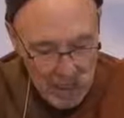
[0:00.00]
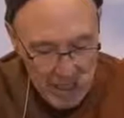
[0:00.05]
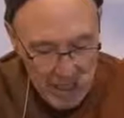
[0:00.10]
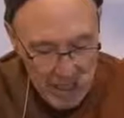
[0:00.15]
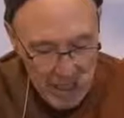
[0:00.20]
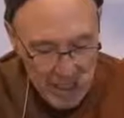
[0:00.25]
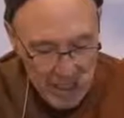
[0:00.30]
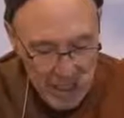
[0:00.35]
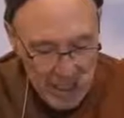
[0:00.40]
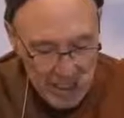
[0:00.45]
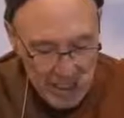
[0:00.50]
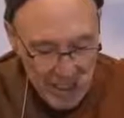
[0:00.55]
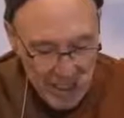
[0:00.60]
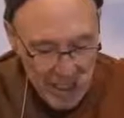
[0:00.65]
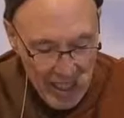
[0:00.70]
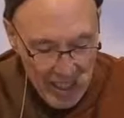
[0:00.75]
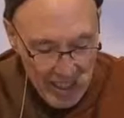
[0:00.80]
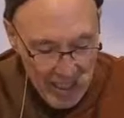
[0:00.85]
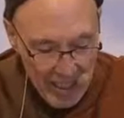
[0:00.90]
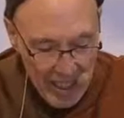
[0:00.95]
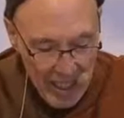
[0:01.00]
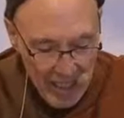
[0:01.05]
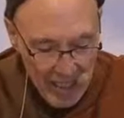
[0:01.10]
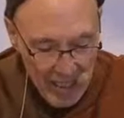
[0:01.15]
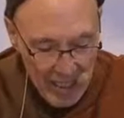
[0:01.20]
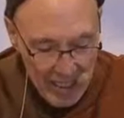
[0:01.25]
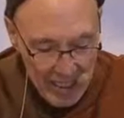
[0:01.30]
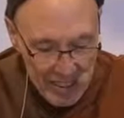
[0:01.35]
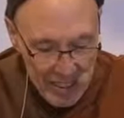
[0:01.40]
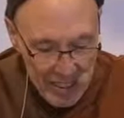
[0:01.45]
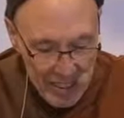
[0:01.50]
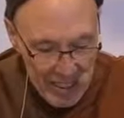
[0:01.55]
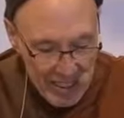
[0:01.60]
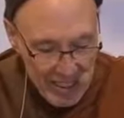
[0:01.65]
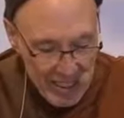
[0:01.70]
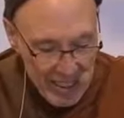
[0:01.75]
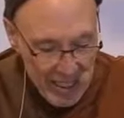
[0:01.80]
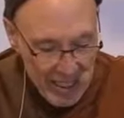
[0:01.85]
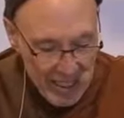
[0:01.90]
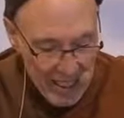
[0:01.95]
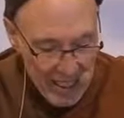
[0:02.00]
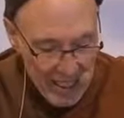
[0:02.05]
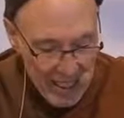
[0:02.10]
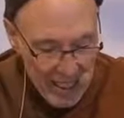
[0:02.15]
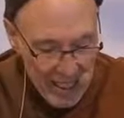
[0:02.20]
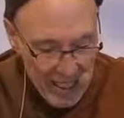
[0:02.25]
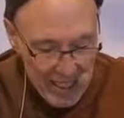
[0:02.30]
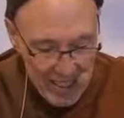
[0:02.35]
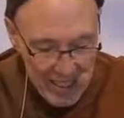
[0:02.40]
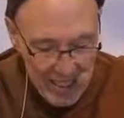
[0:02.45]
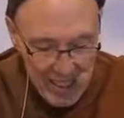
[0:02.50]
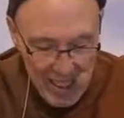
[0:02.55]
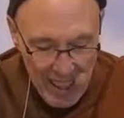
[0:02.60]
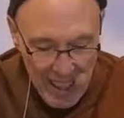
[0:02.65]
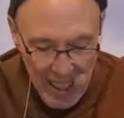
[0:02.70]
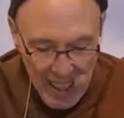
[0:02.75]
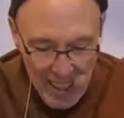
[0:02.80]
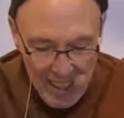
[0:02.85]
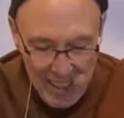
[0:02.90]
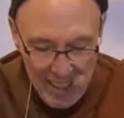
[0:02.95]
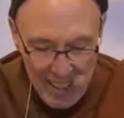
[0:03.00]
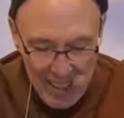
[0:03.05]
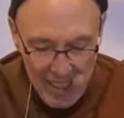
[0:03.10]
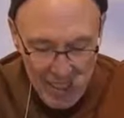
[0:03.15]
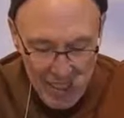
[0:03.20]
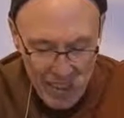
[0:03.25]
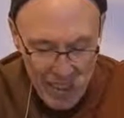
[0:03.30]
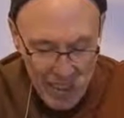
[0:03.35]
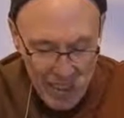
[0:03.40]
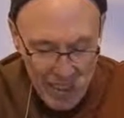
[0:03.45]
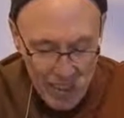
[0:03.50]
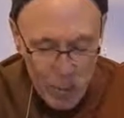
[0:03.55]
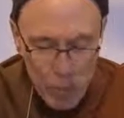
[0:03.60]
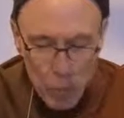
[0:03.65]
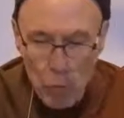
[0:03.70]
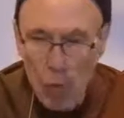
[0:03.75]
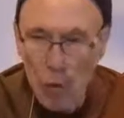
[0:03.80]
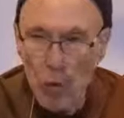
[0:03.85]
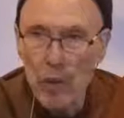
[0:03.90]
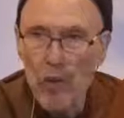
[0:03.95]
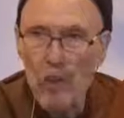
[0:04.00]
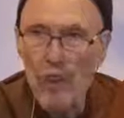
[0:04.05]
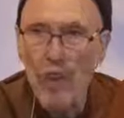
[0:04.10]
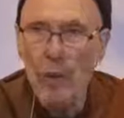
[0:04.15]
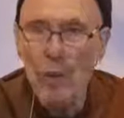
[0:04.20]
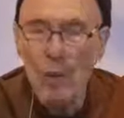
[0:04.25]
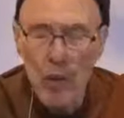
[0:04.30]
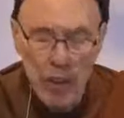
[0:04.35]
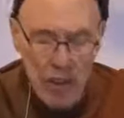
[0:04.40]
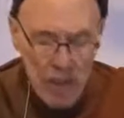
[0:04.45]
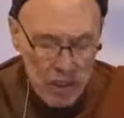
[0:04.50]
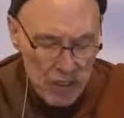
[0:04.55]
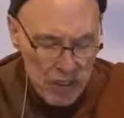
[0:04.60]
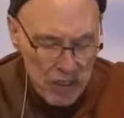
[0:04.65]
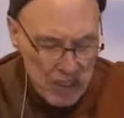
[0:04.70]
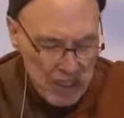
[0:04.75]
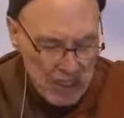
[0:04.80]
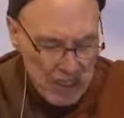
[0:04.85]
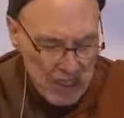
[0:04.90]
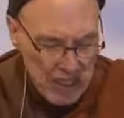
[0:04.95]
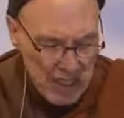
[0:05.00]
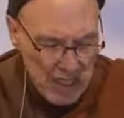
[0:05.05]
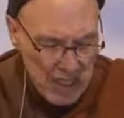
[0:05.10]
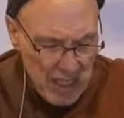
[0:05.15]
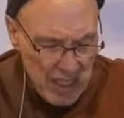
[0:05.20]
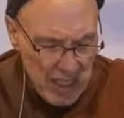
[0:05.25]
Okay, so then Ananda says that it is not the worthy ones